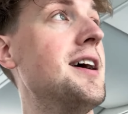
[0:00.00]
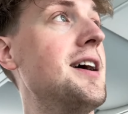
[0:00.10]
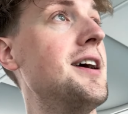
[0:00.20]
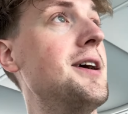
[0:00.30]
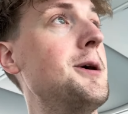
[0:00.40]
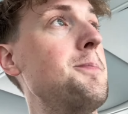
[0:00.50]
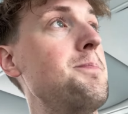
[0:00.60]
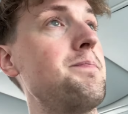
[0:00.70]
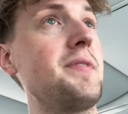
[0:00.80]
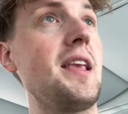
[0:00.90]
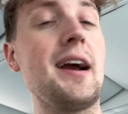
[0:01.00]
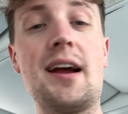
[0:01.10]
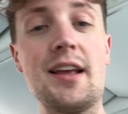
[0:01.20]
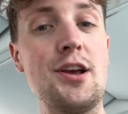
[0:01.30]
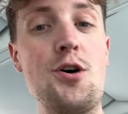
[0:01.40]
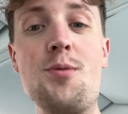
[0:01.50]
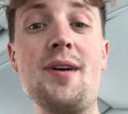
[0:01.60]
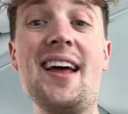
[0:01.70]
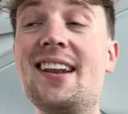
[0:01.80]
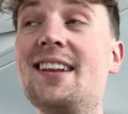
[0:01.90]
Um, I gotta get home
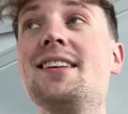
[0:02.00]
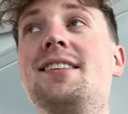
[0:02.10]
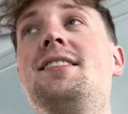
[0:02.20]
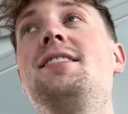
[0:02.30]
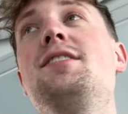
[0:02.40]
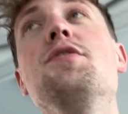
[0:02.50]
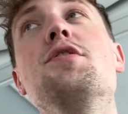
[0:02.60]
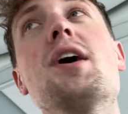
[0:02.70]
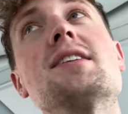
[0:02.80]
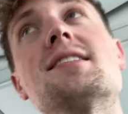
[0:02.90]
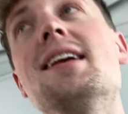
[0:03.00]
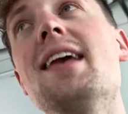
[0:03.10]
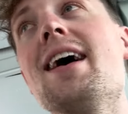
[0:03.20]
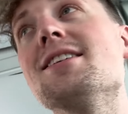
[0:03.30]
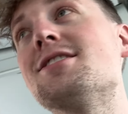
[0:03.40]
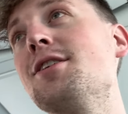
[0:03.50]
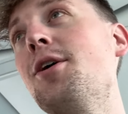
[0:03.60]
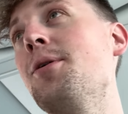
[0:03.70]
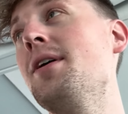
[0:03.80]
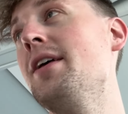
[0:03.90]
and edit it, if you guys can guess. So
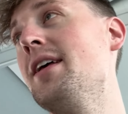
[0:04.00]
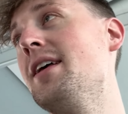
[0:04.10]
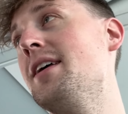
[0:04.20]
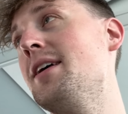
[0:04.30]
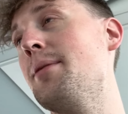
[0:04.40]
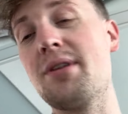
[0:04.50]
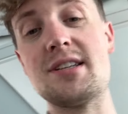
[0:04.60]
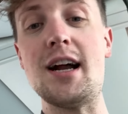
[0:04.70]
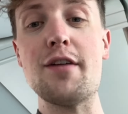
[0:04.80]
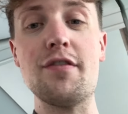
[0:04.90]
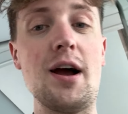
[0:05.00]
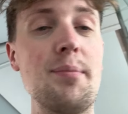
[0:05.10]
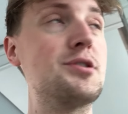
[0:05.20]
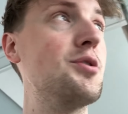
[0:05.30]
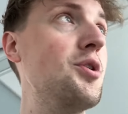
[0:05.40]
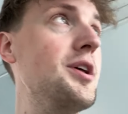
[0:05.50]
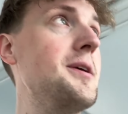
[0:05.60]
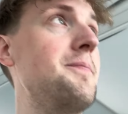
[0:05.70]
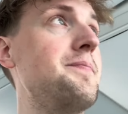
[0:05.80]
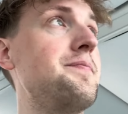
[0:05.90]
I'm excited for the opportunity.
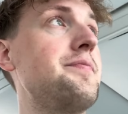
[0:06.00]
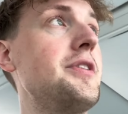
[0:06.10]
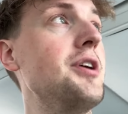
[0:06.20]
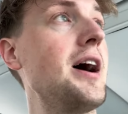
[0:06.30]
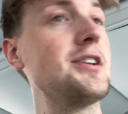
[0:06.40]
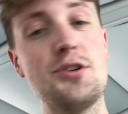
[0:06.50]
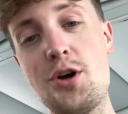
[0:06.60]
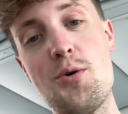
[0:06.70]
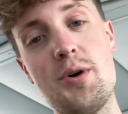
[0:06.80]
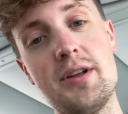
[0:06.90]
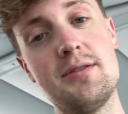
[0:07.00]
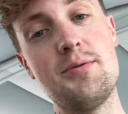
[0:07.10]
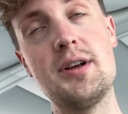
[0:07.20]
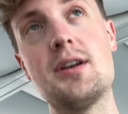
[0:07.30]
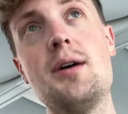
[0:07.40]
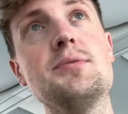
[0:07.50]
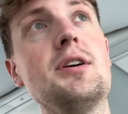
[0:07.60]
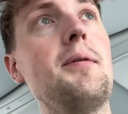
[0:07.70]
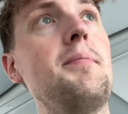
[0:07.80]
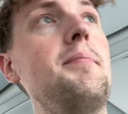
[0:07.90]
You guys will know when it when it comes
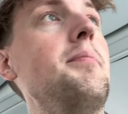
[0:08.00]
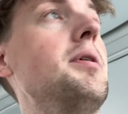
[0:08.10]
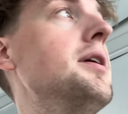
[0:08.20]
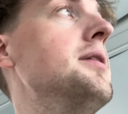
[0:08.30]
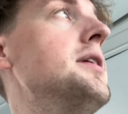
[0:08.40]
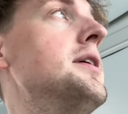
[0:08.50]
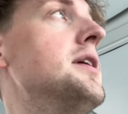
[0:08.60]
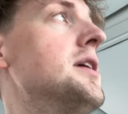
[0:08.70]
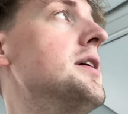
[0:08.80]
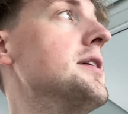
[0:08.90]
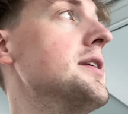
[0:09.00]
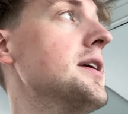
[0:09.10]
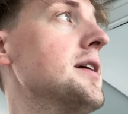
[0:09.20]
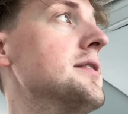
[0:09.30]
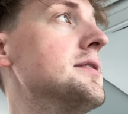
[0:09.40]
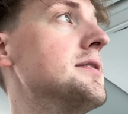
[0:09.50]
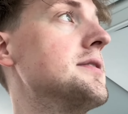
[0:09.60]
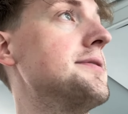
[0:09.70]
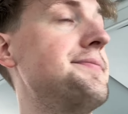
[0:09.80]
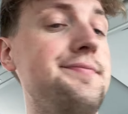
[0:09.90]
up, but yeah,
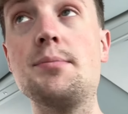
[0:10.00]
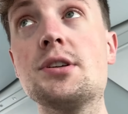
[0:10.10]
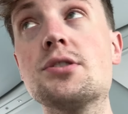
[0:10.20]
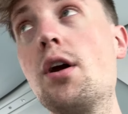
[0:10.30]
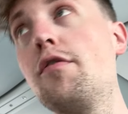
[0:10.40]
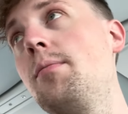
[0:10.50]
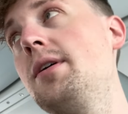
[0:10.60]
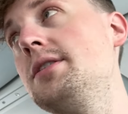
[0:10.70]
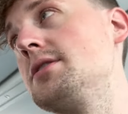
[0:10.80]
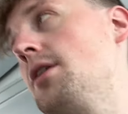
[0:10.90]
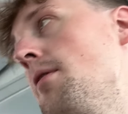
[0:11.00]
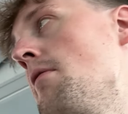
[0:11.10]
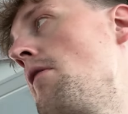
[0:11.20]
I'm just grateful, man. So